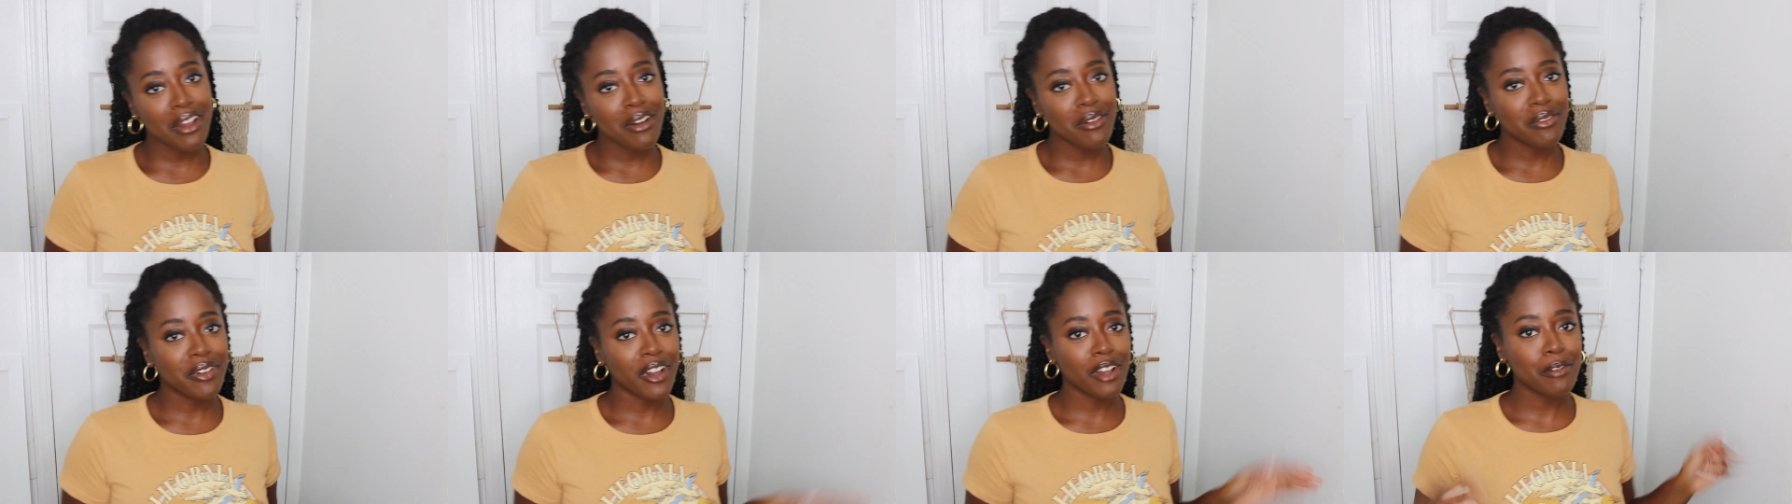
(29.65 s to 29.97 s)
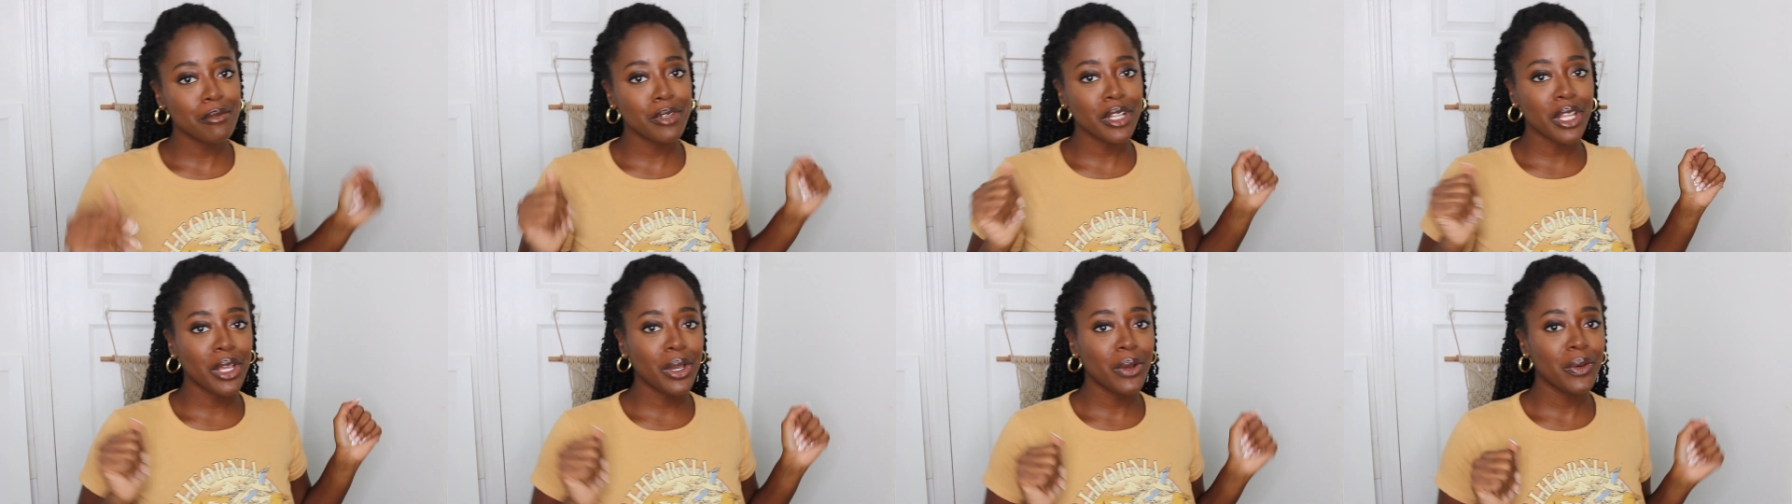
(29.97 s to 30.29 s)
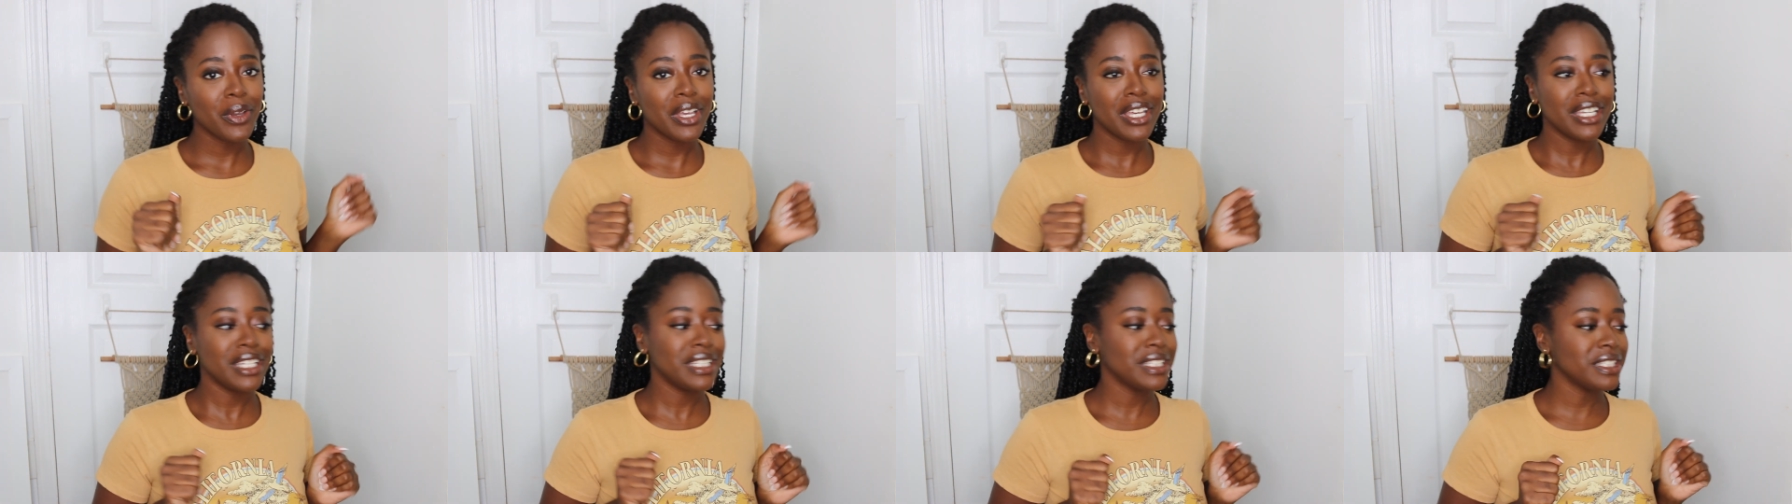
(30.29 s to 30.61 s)
Five Below
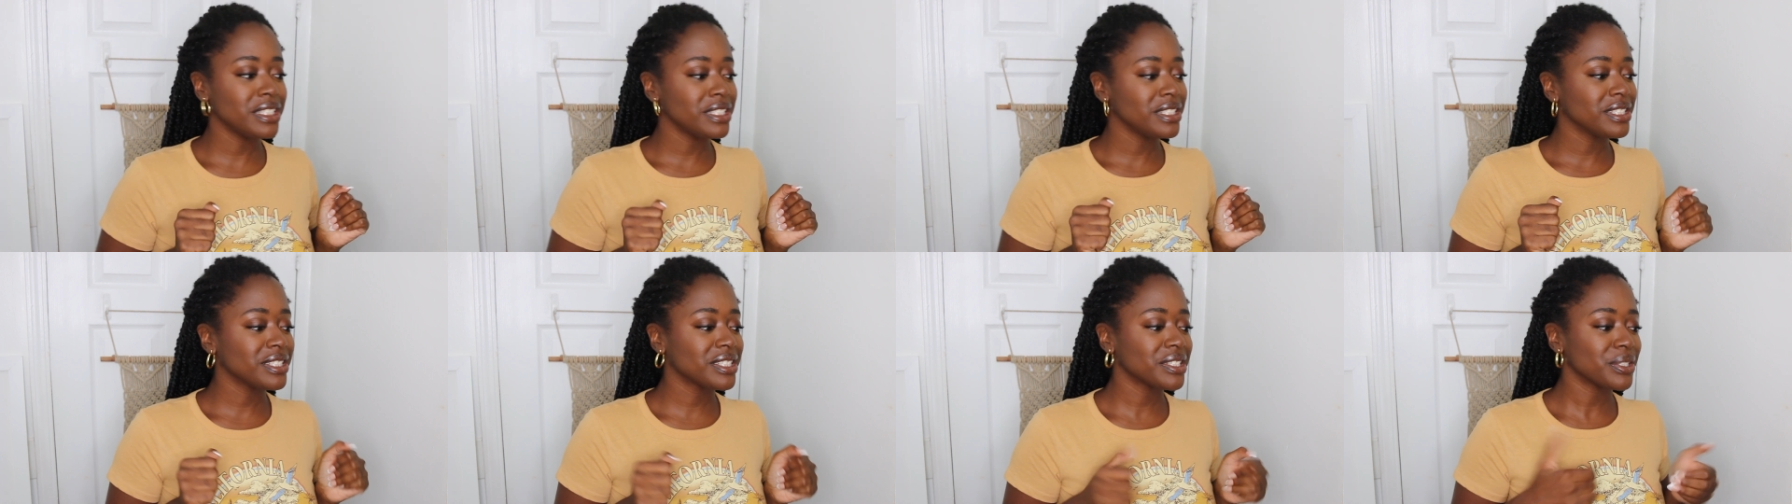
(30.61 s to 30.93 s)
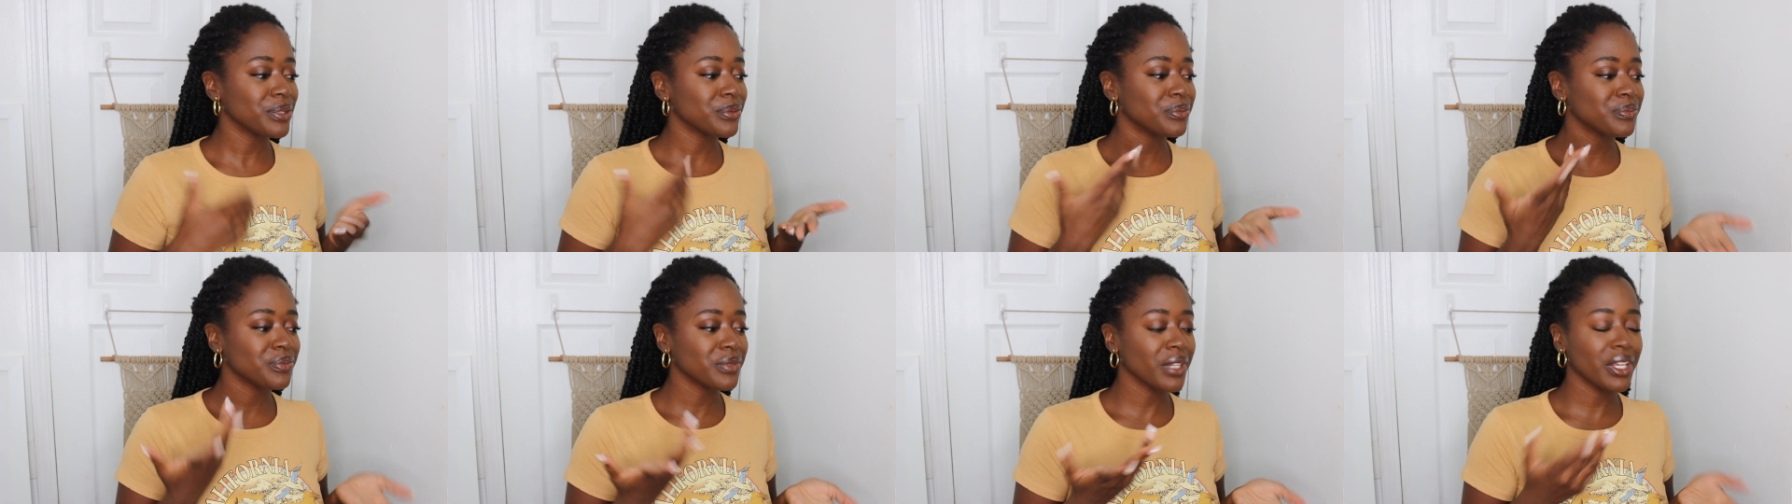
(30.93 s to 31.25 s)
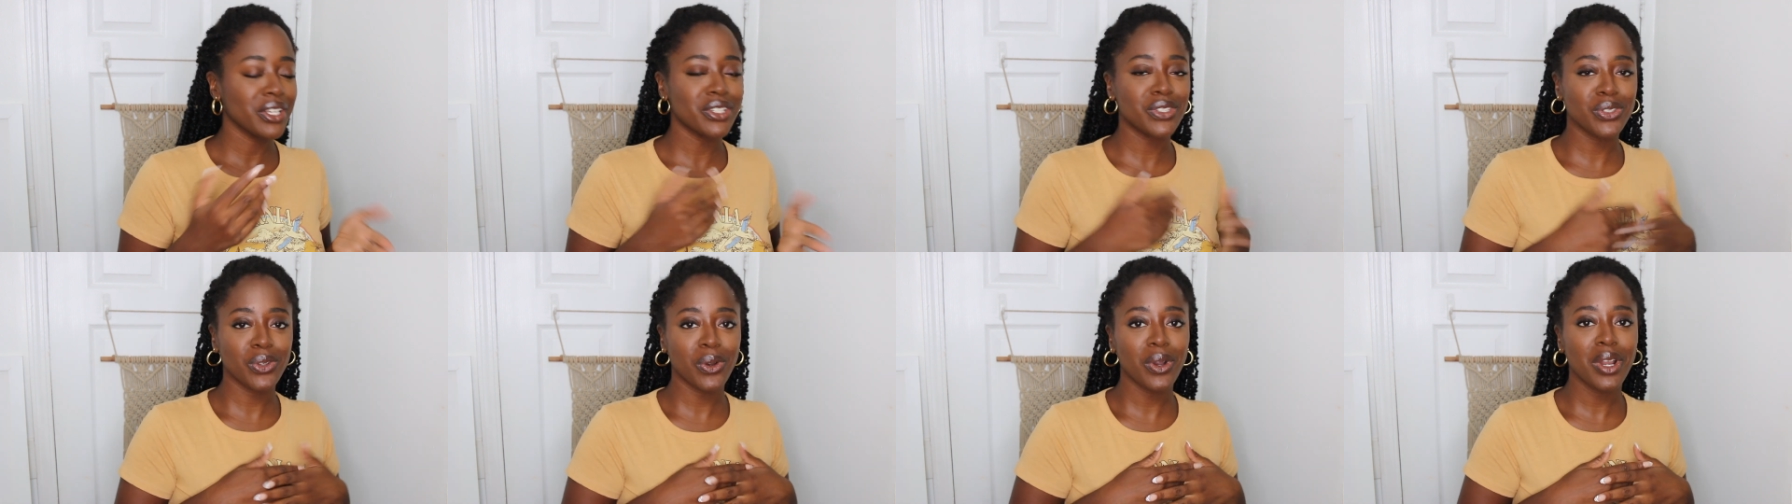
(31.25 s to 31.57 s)
is a
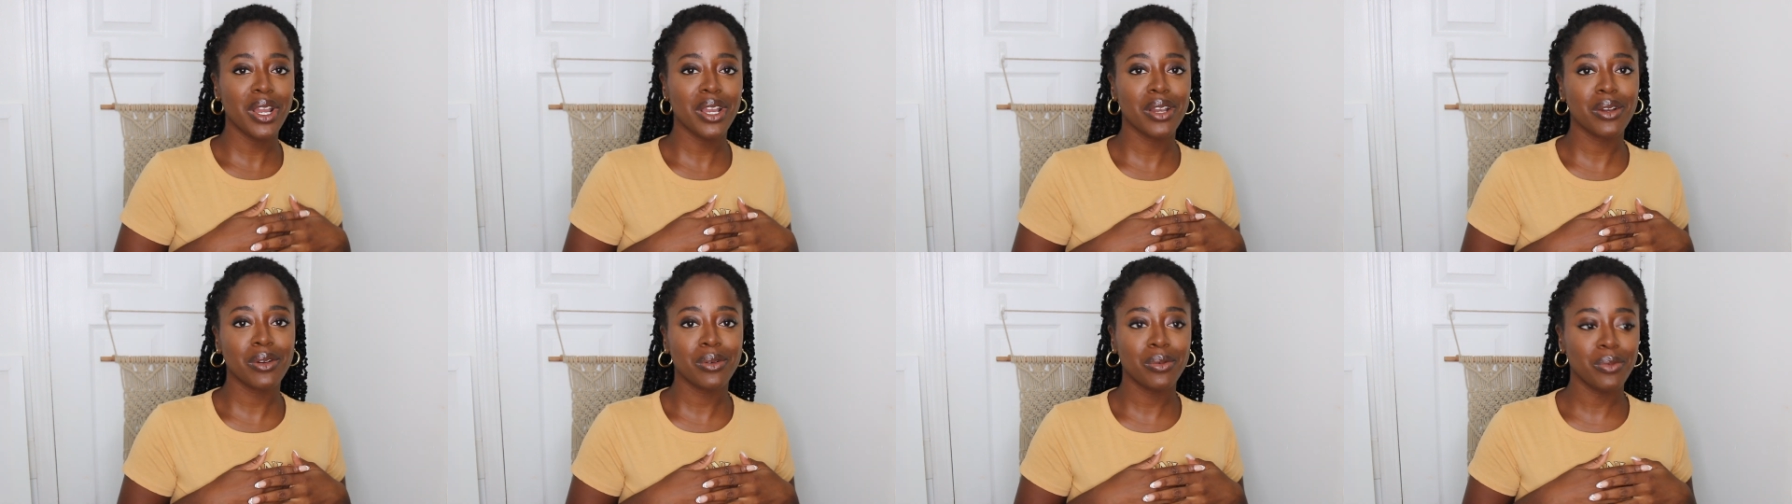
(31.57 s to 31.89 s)
store